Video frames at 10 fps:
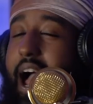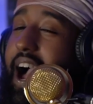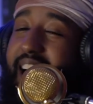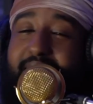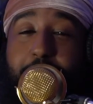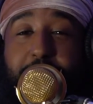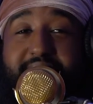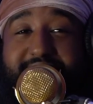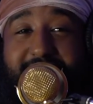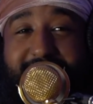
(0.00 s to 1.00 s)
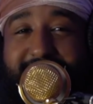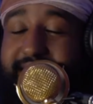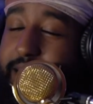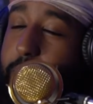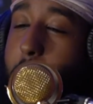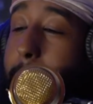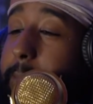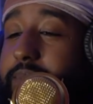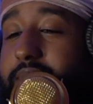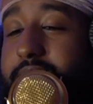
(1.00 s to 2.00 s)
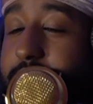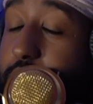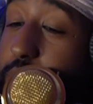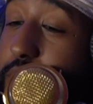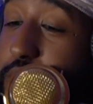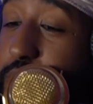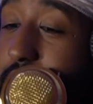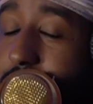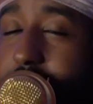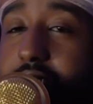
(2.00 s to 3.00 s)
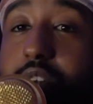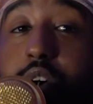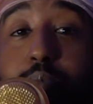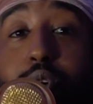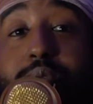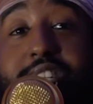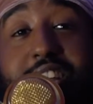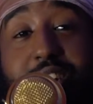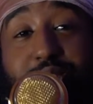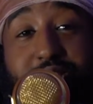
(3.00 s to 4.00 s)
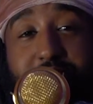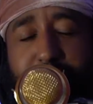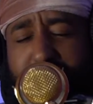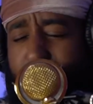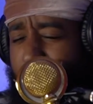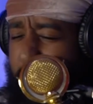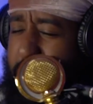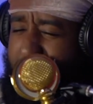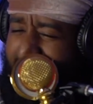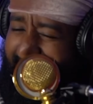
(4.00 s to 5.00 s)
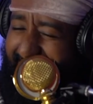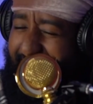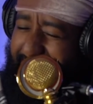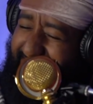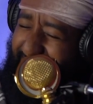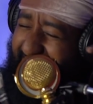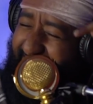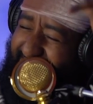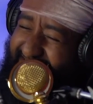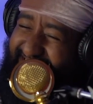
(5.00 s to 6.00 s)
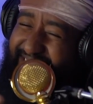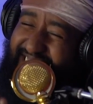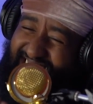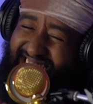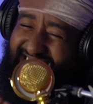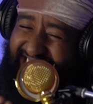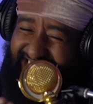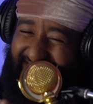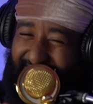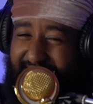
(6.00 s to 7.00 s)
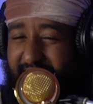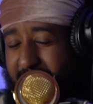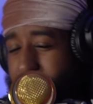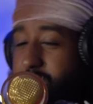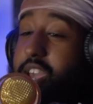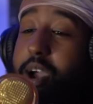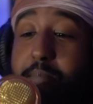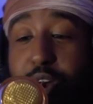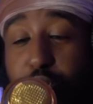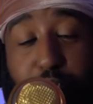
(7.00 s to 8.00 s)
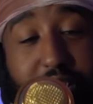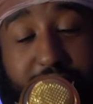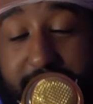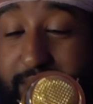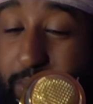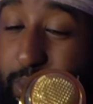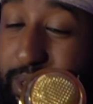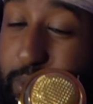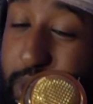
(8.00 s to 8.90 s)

I beat his ass. Yo, where you at? Oh, bro, I'm just getting out the gym. Nigga, what you mean? I'm just coming into the gym. Yeah, I'm about to go pray Fajr, bro. What's up?